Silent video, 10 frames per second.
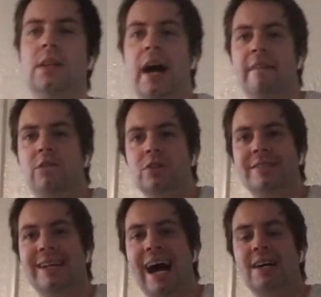Line for
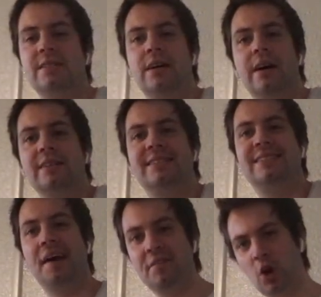Zaza at
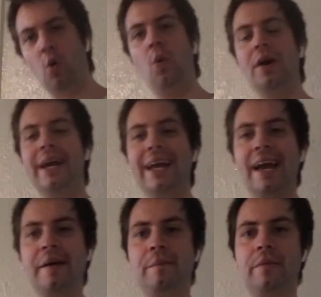7.01
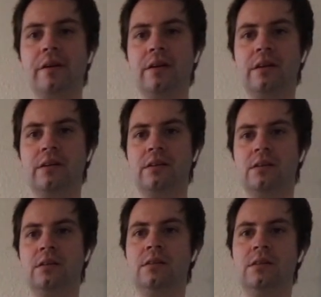a.m.
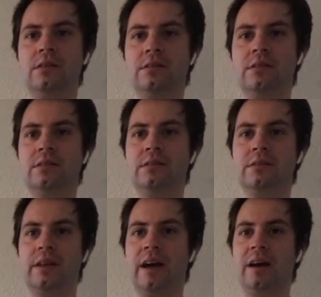No
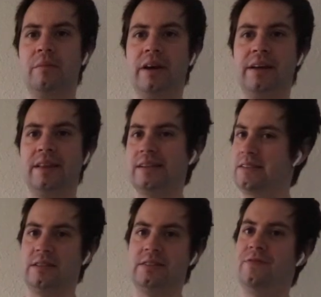way. Nah, man.
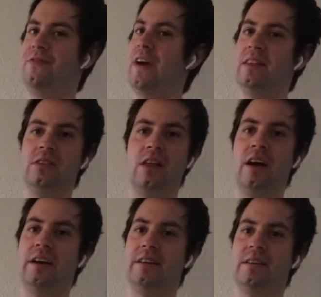That's the fent
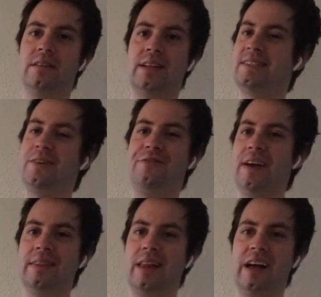line. That's the
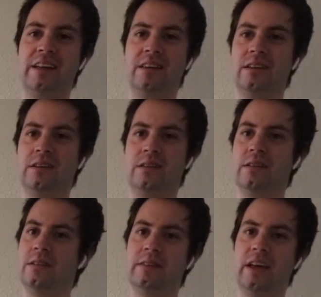fent line.
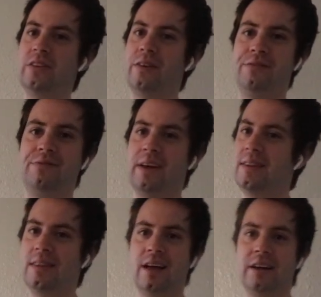They on the
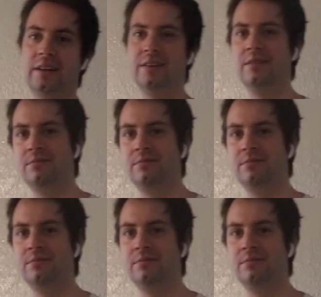fent line.